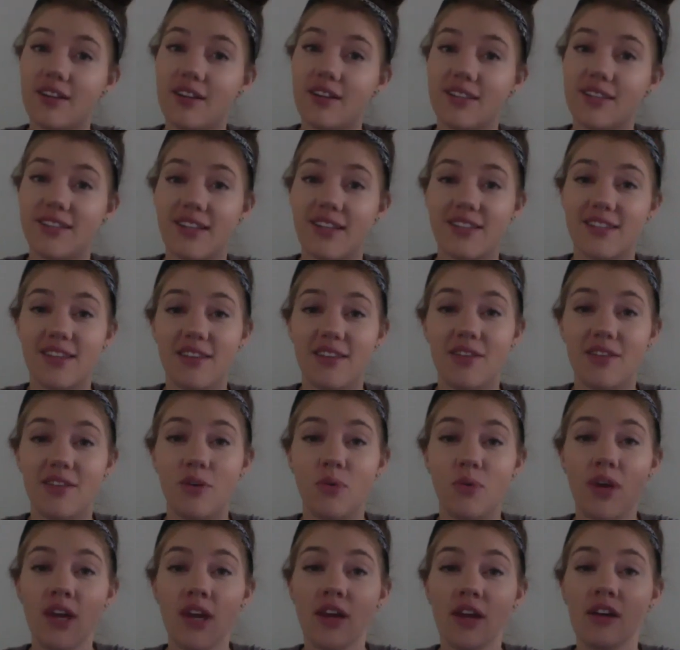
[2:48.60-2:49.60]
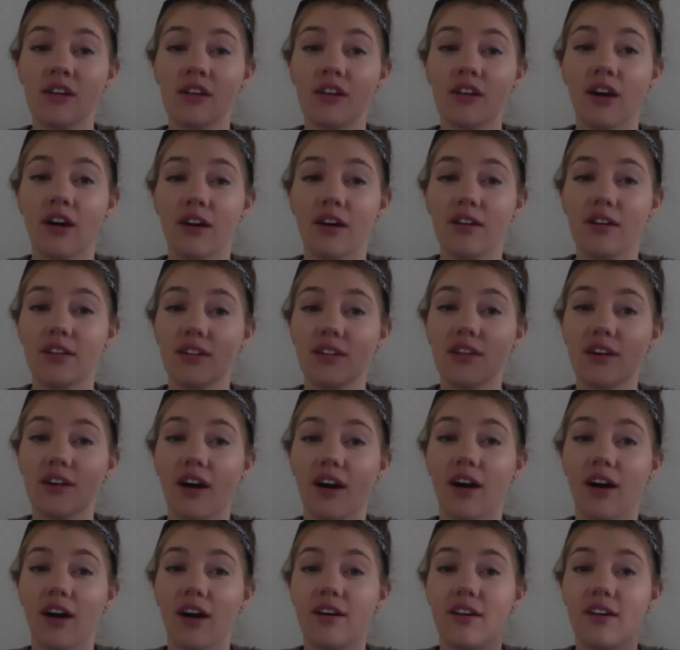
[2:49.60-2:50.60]
days of the week,
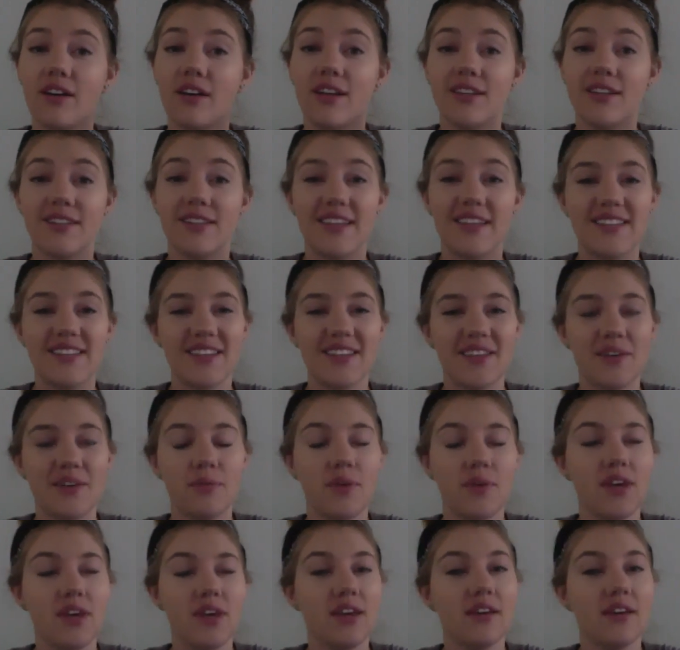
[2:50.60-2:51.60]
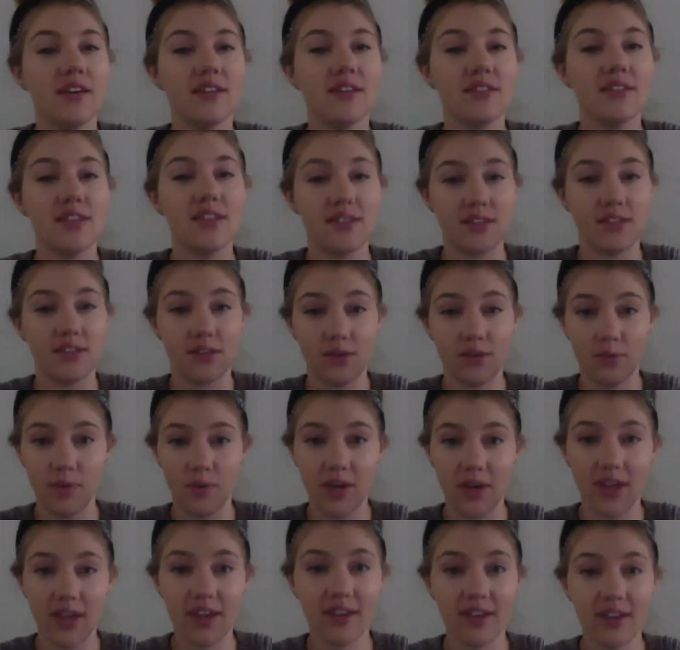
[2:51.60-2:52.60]
days of the week days of the
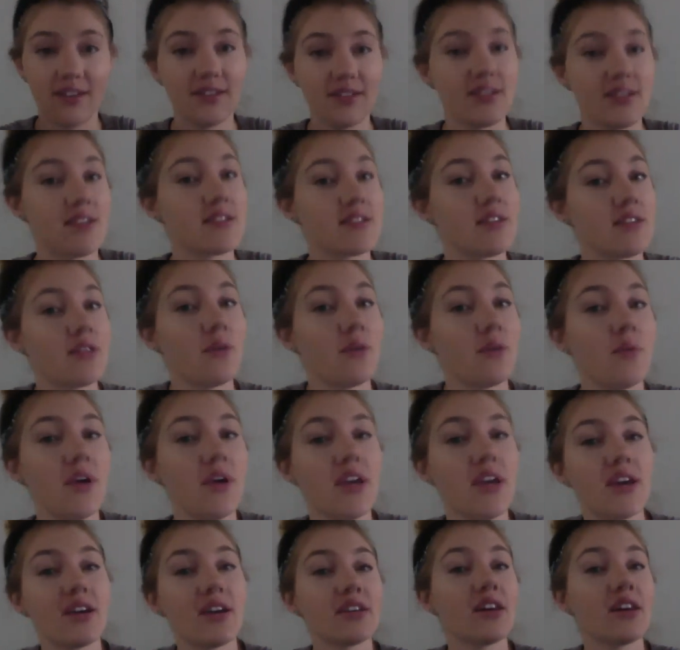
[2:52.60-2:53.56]
week, days of the week.